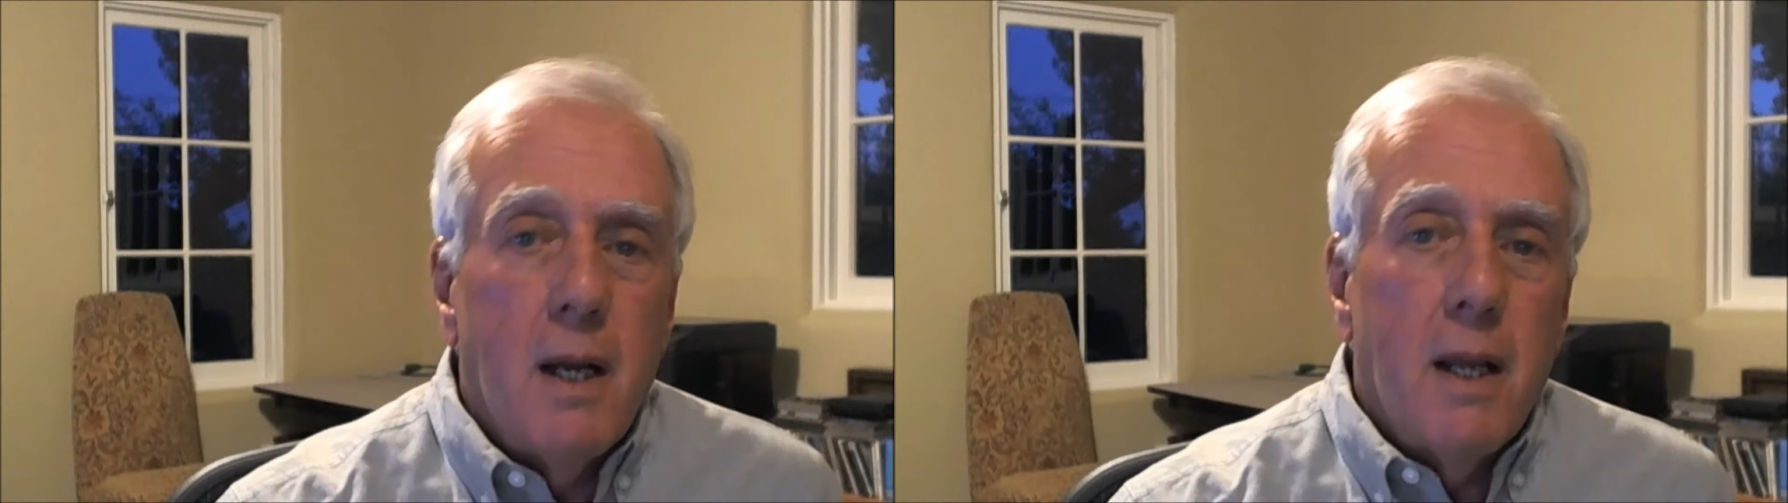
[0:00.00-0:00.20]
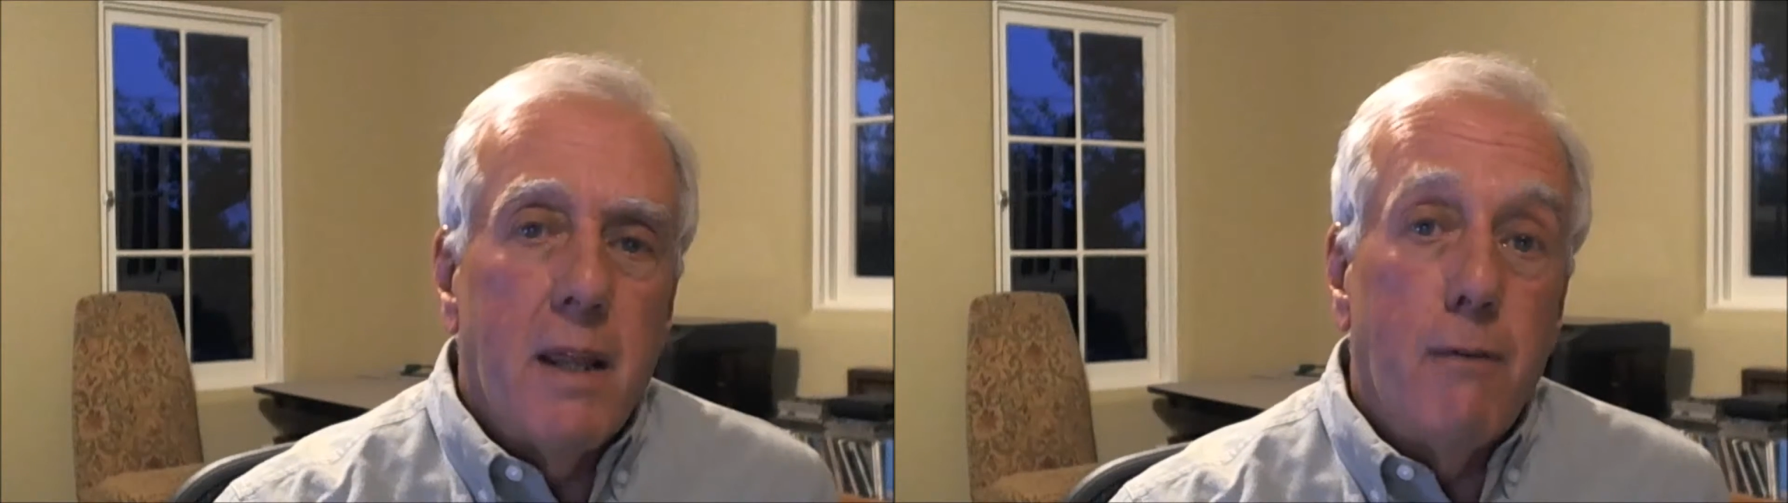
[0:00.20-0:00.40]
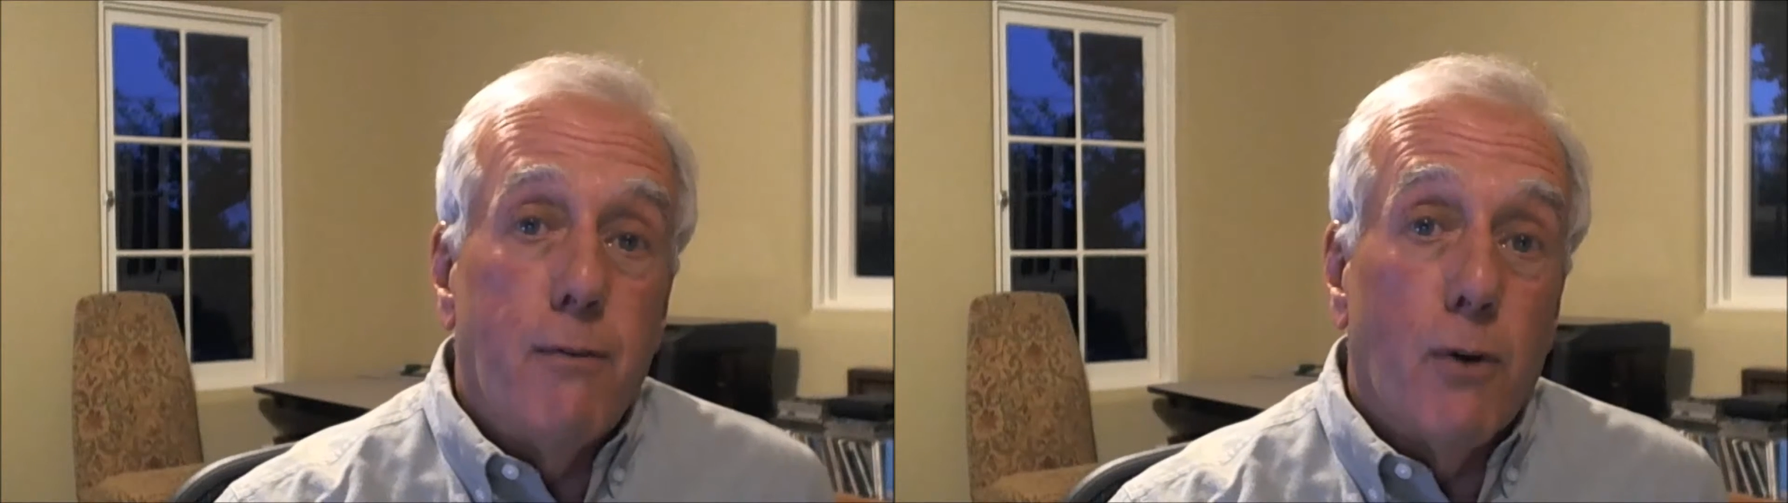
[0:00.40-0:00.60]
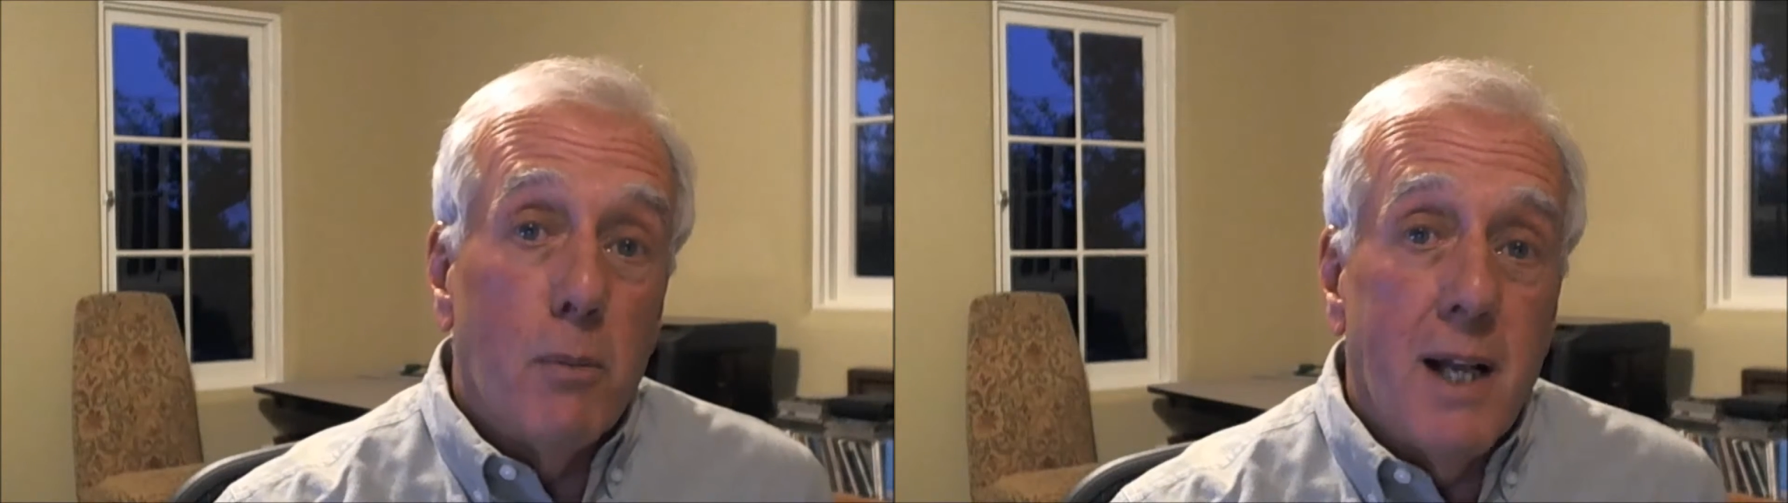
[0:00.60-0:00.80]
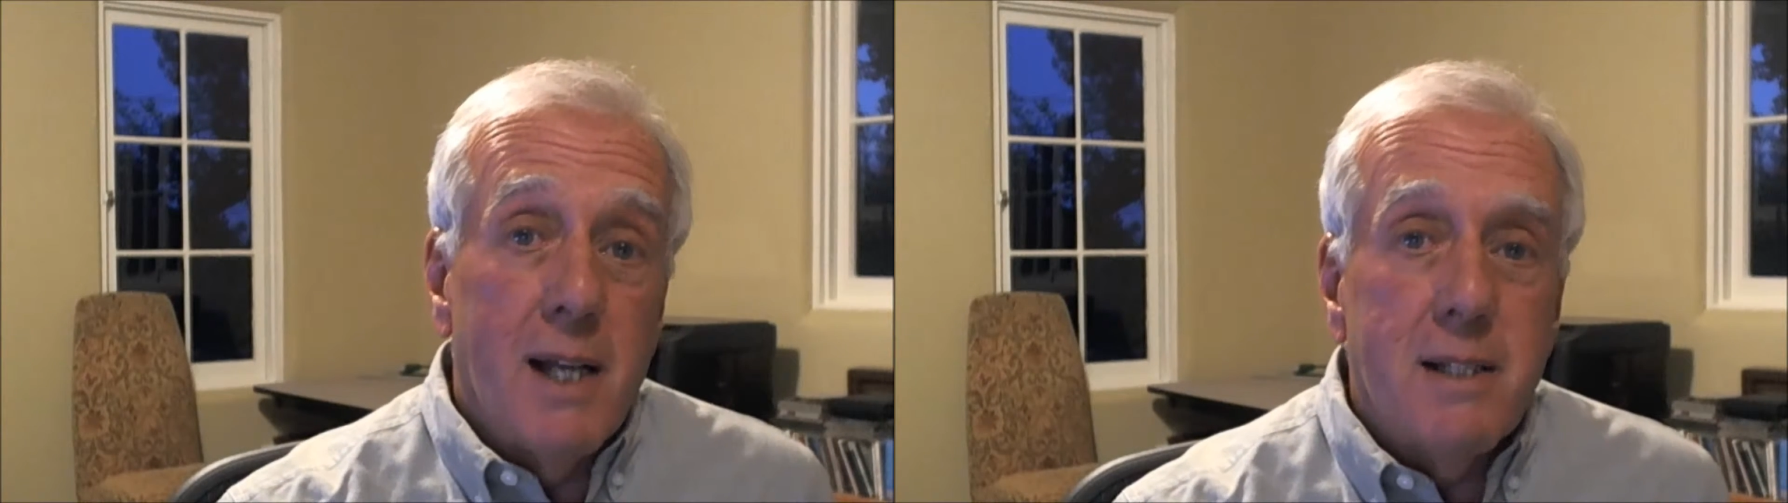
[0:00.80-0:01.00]
They
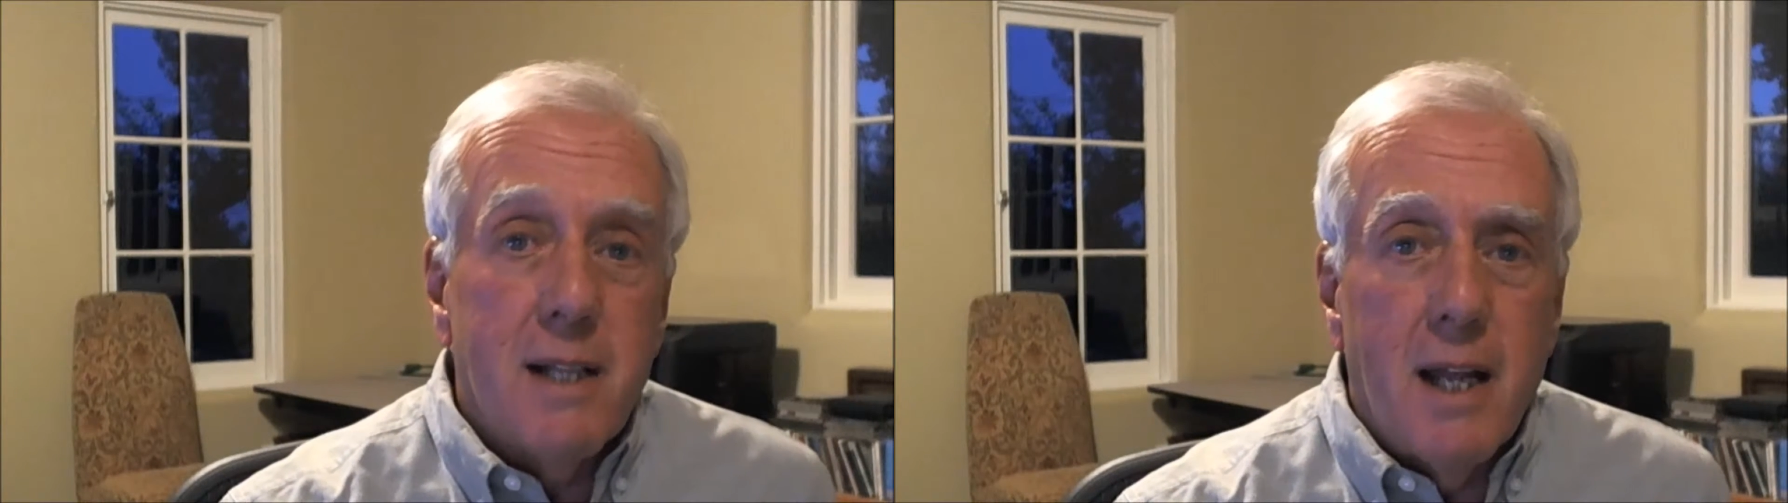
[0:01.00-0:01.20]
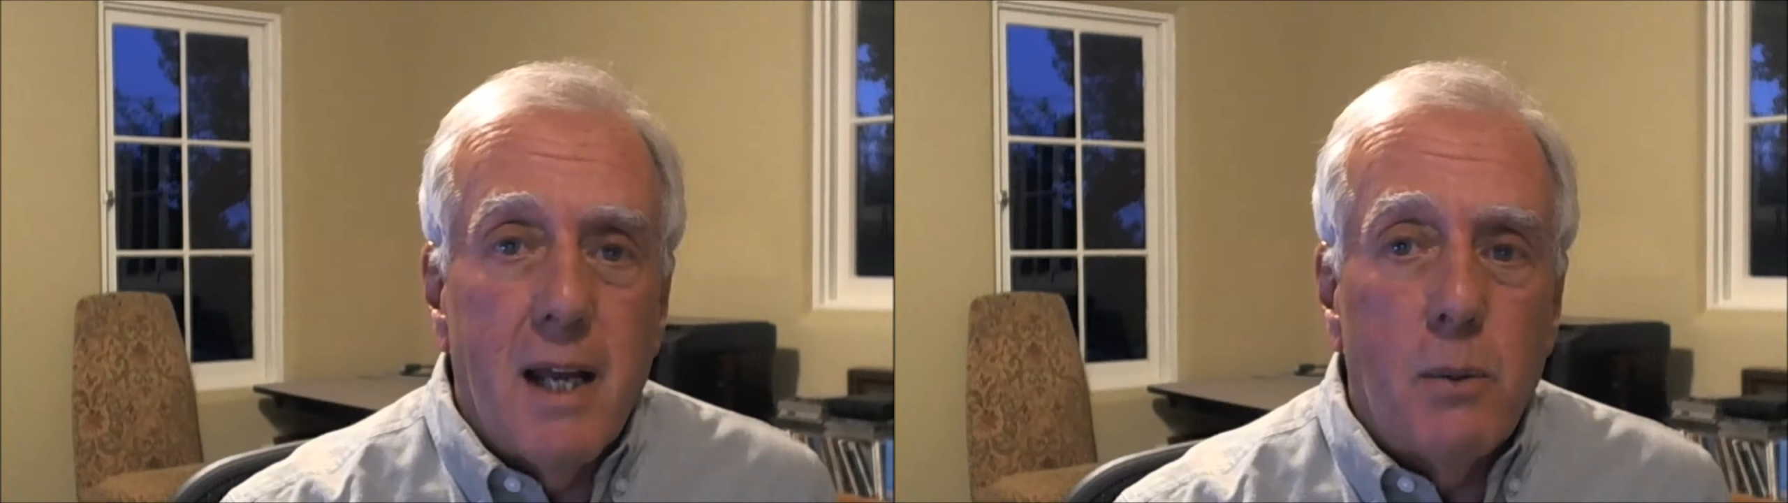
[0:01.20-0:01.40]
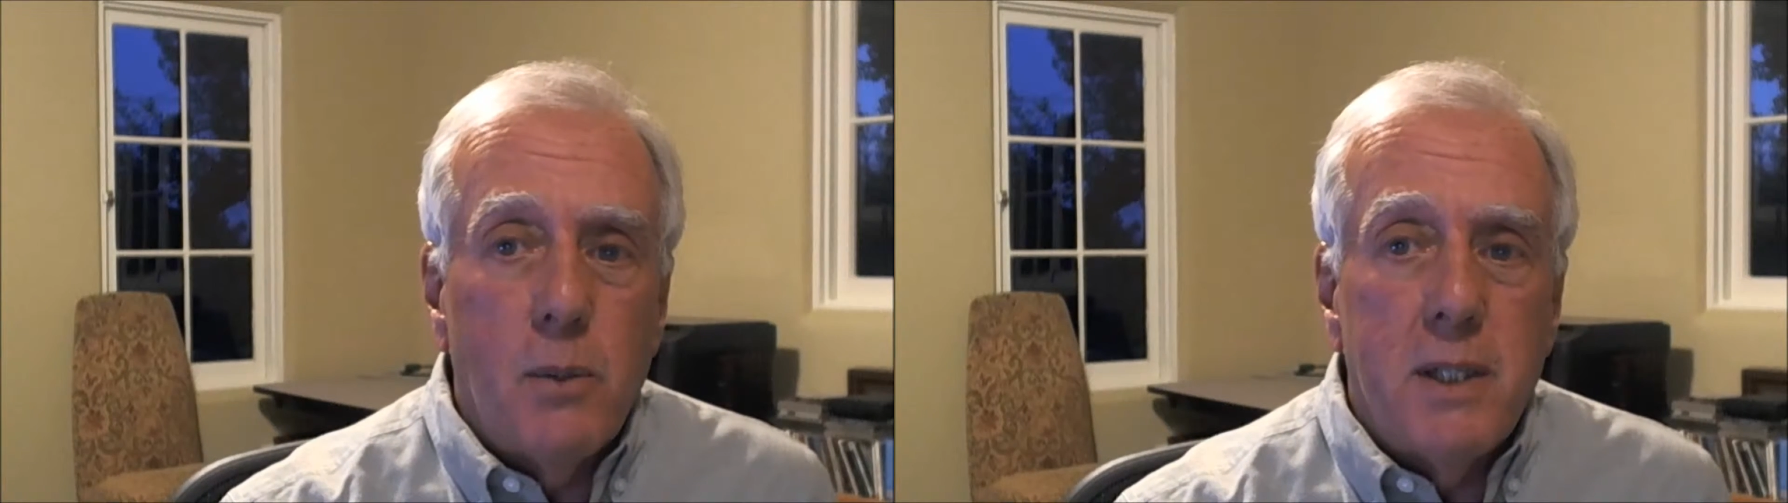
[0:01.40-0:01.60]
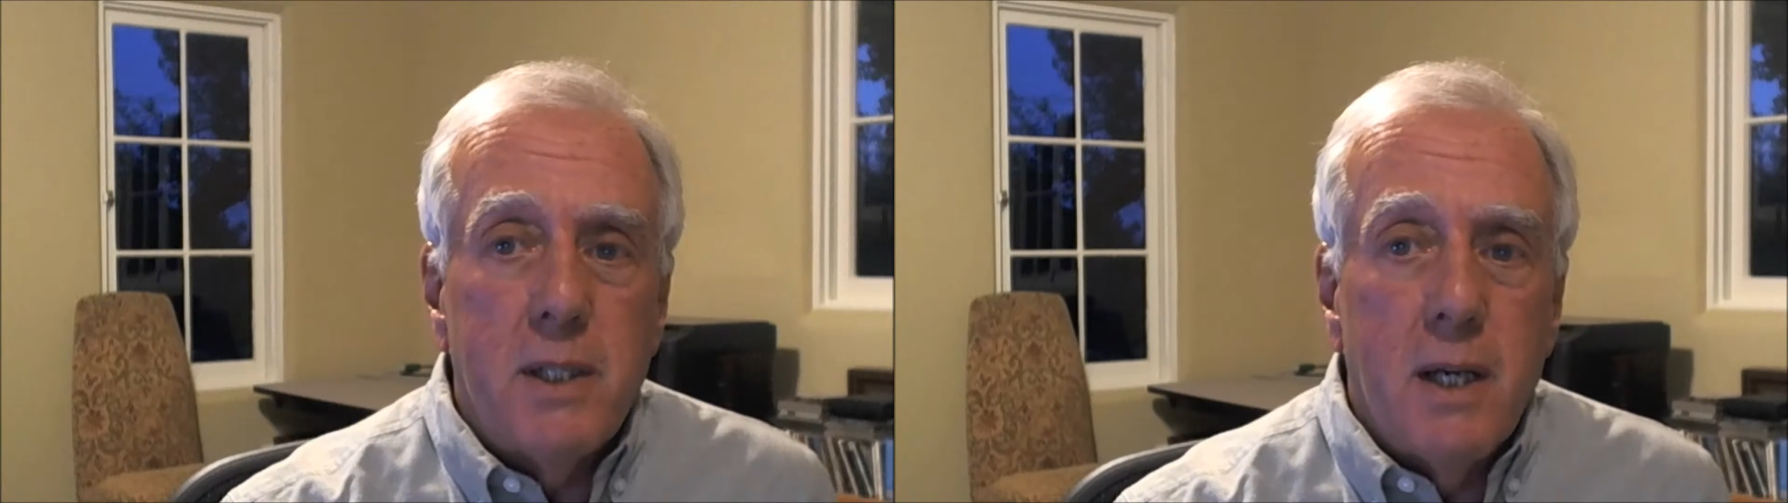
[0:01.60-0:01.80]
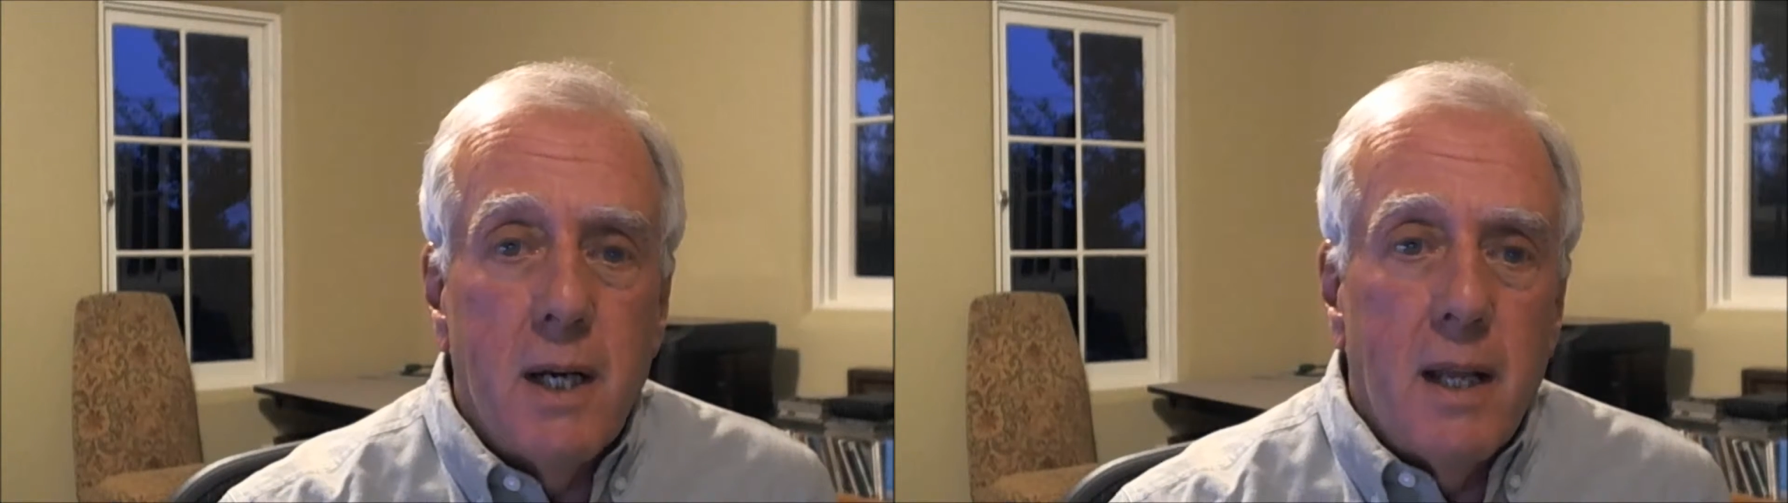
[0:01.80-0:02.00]
formalized the language,